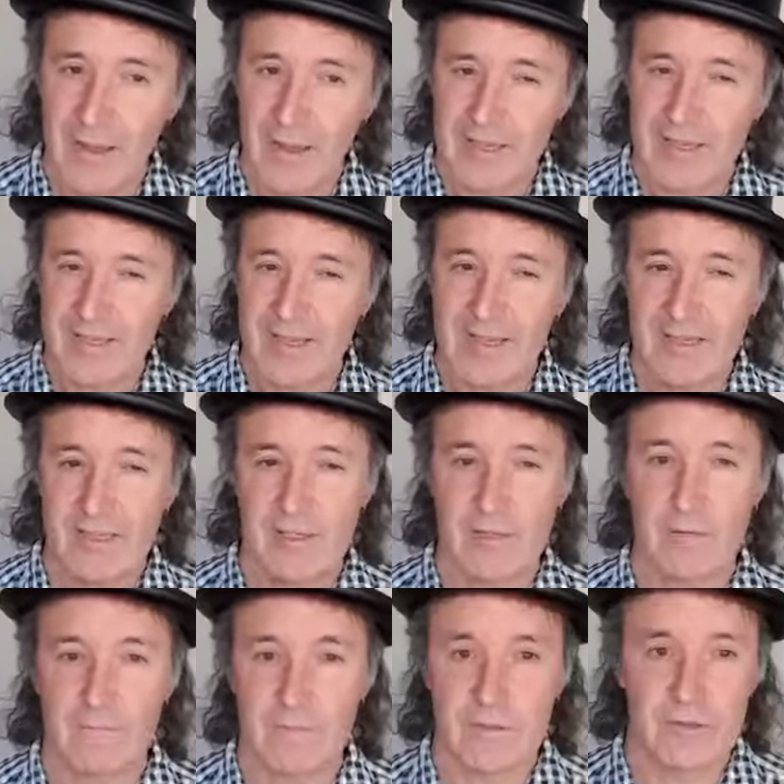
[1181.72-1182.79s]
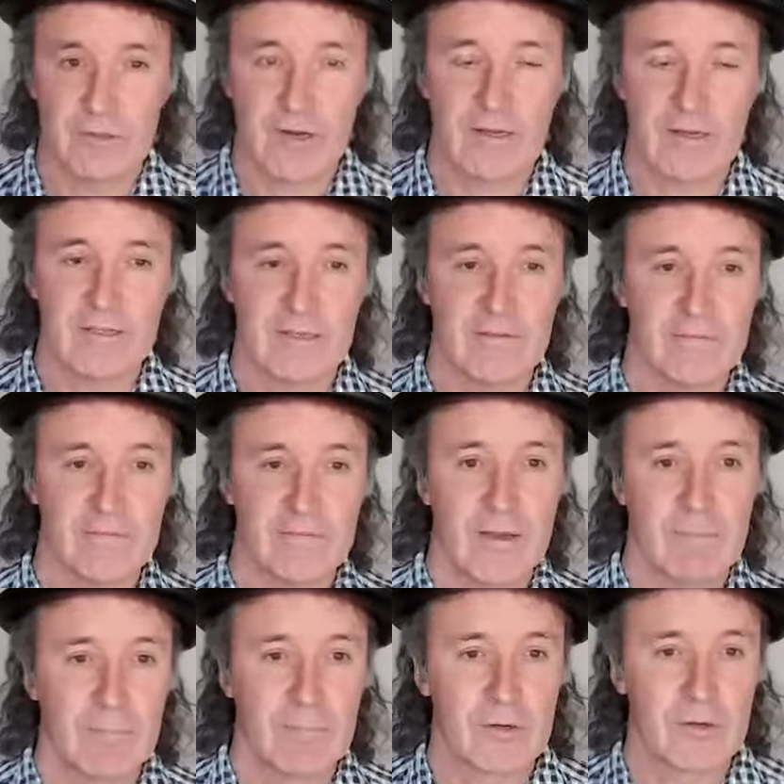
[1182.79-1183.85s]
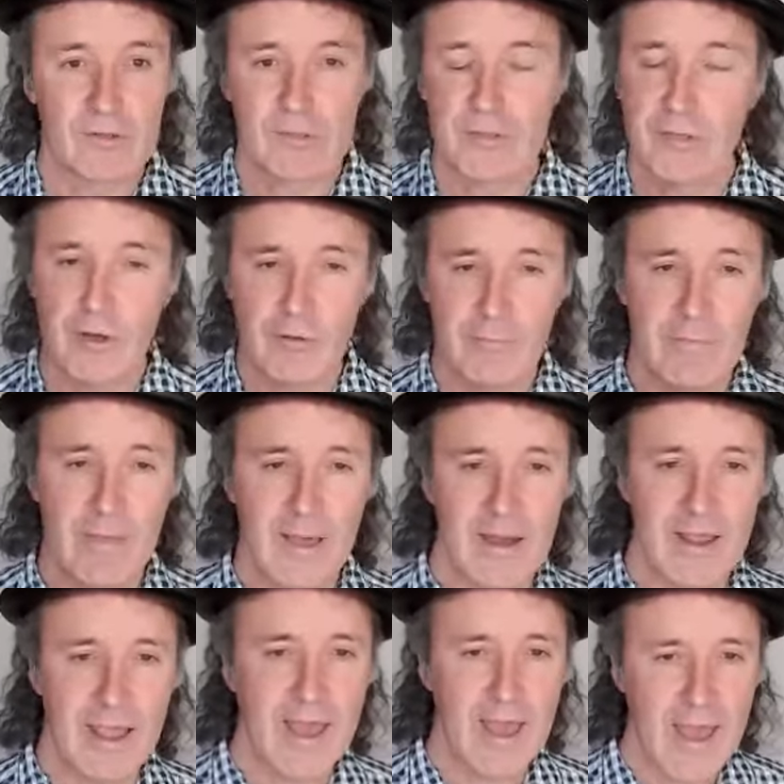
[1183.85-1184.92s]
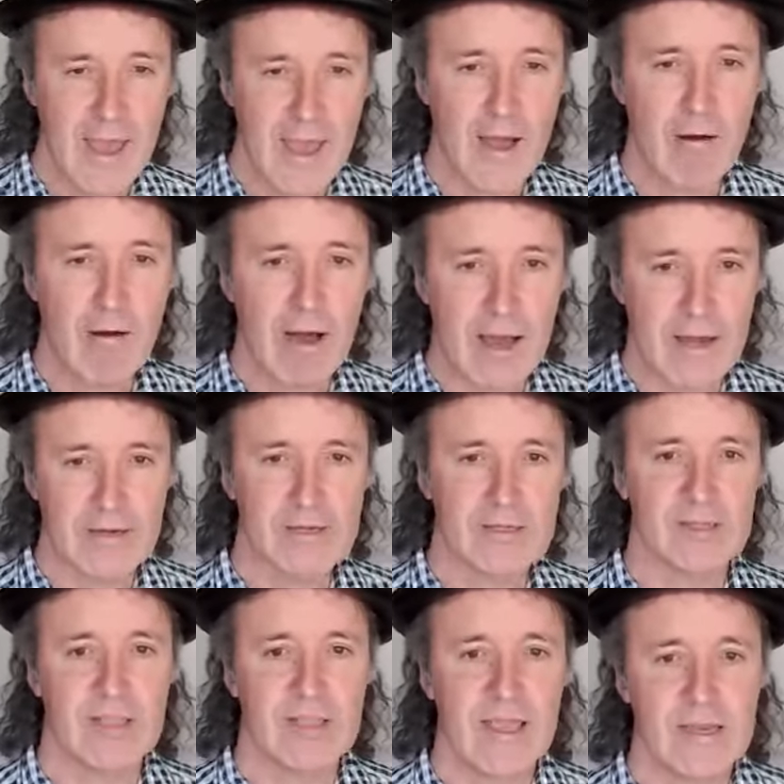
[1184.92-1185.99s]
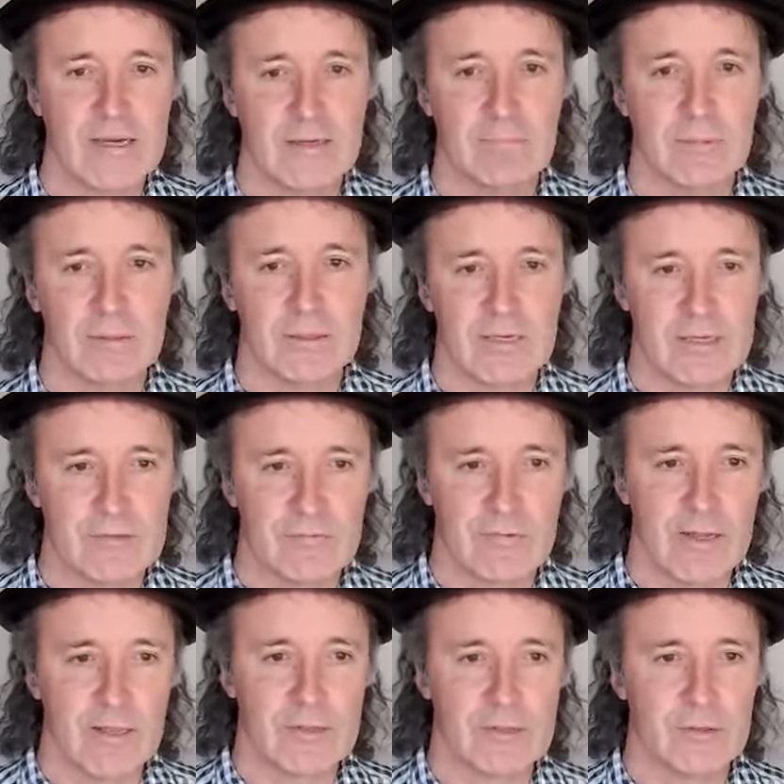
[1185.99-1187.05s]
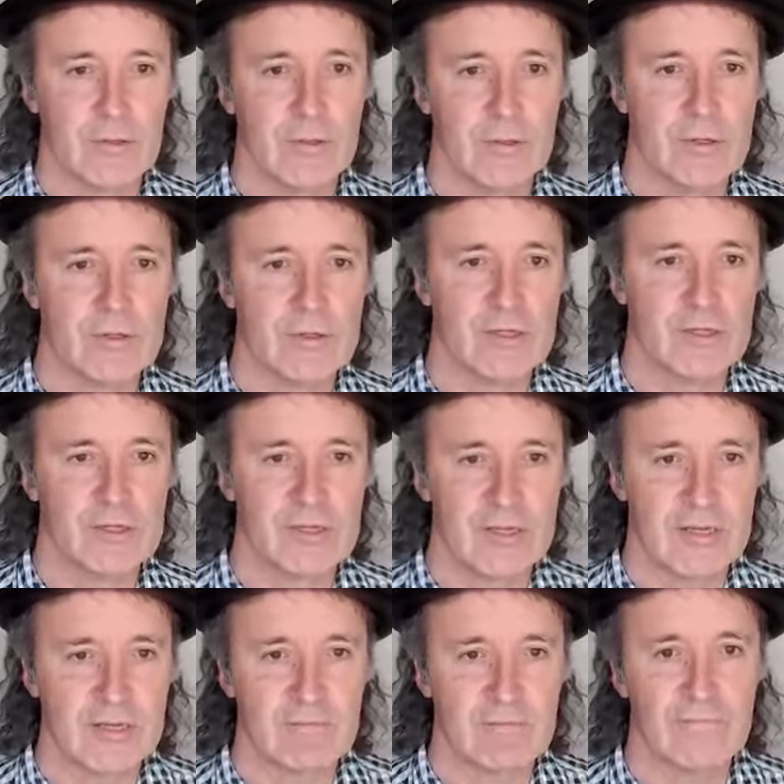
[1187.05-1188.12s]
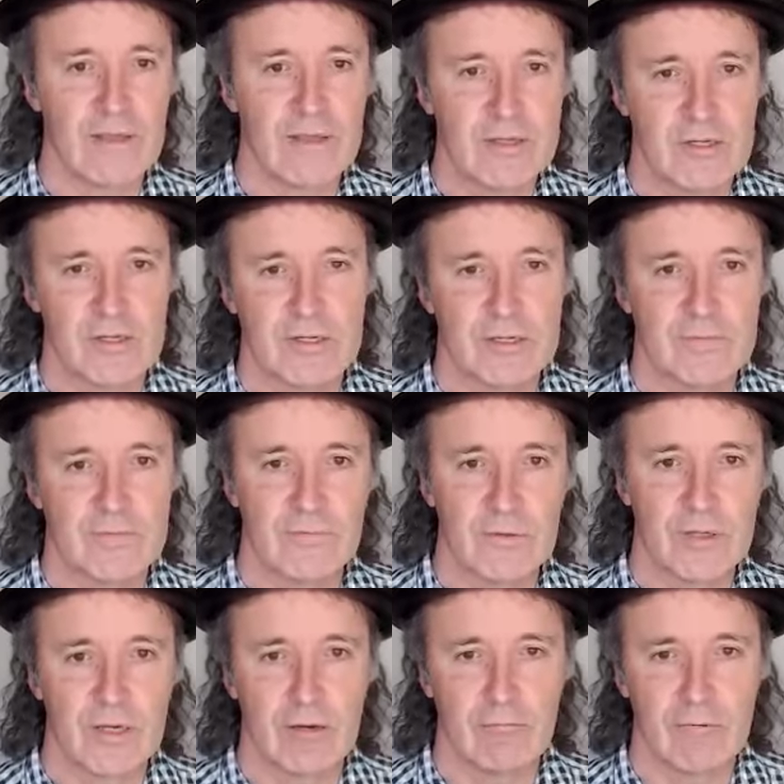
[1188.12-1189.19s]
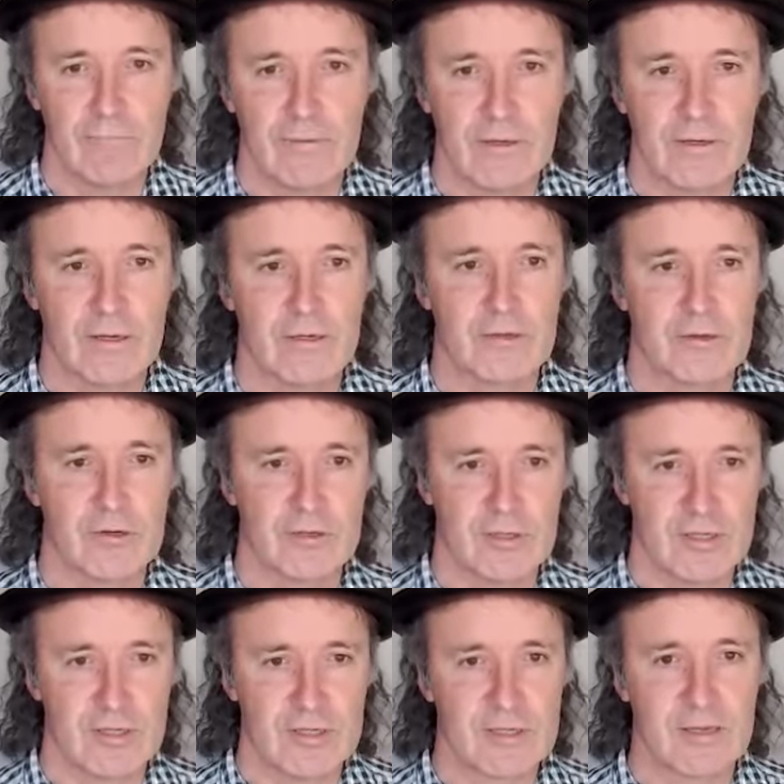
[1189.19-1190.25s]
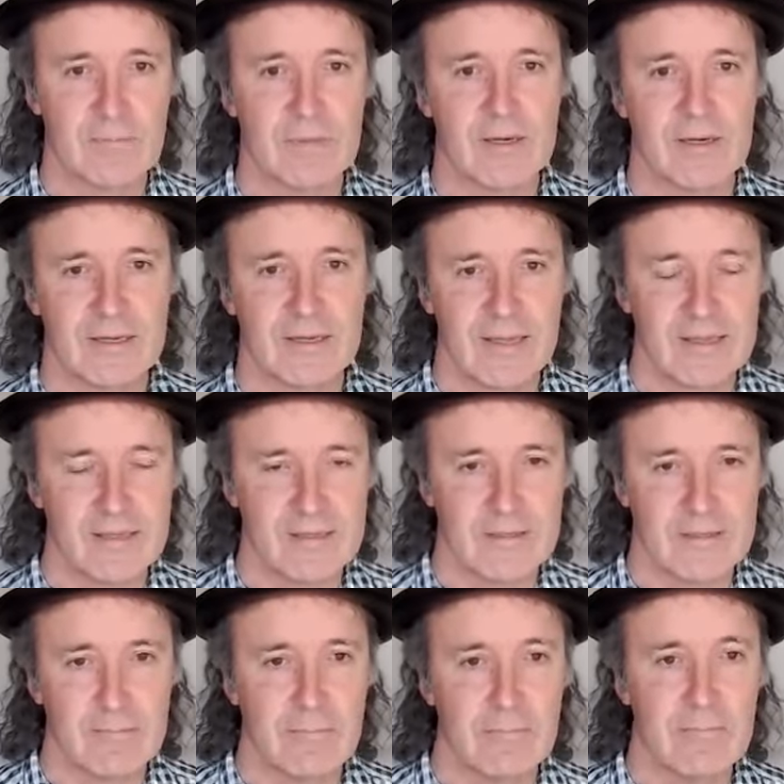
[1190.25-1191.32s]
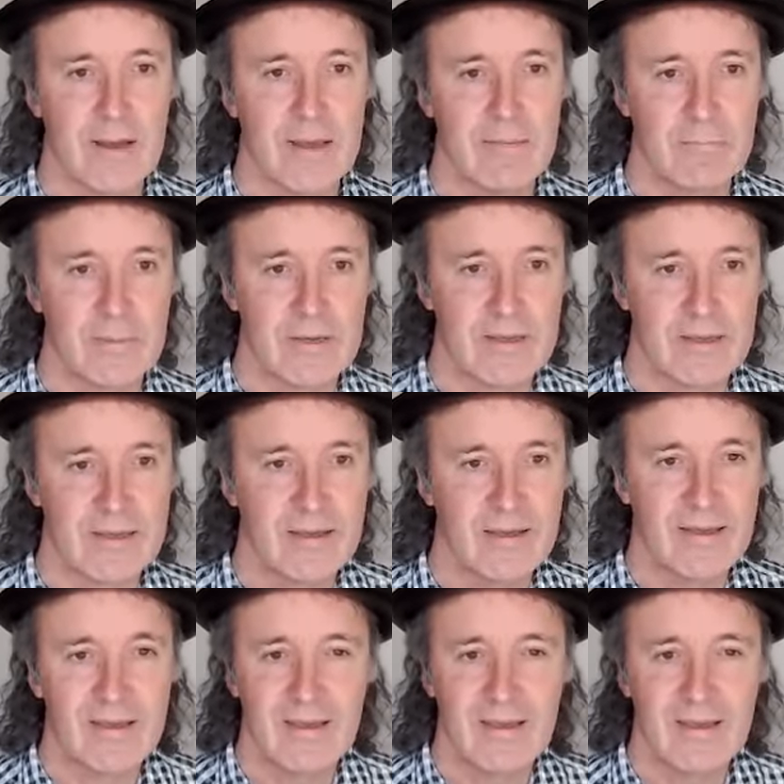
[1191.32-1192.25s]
I say self-destructive because no matter how understandable Israel's urge to seek vengeance for the horrific atrocities committed against them may be,